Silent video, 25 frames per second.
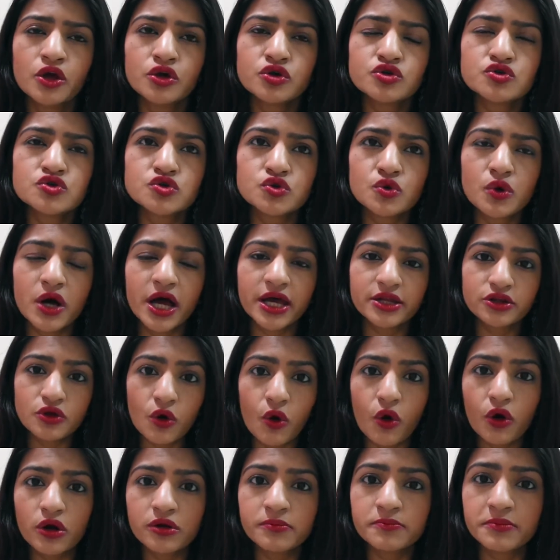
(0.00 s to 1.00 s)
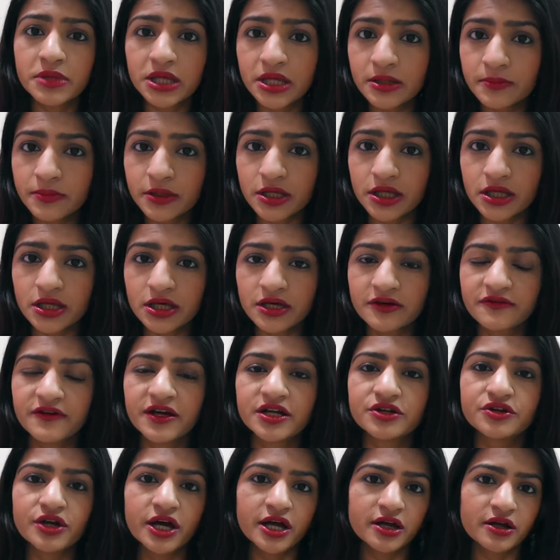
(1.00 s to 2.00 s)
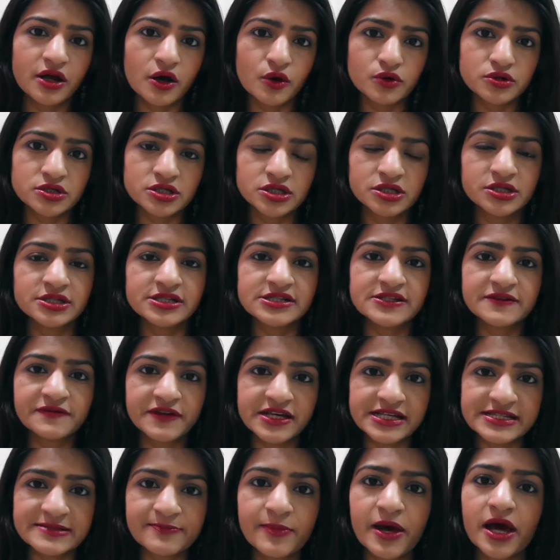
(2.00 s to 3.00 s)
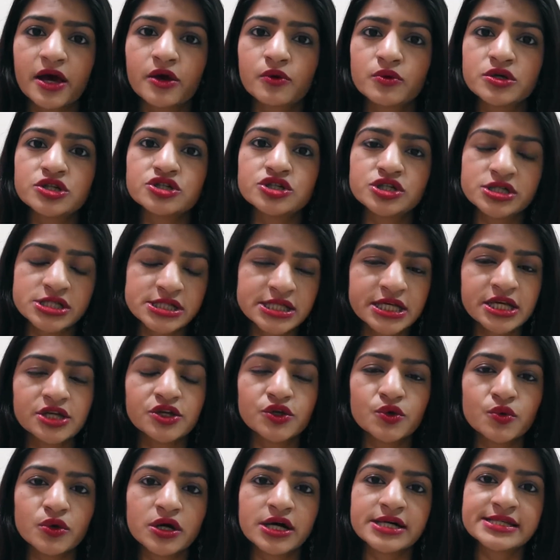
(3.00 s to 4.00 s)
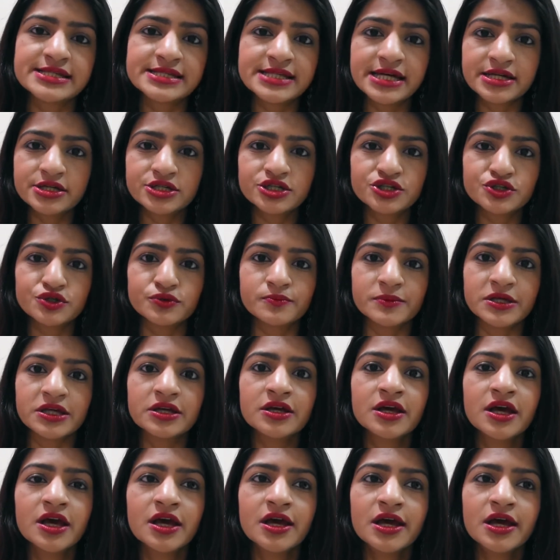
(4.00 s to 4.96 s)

So I thought maybe if I tried out this face pack which SkinYoga sent to me,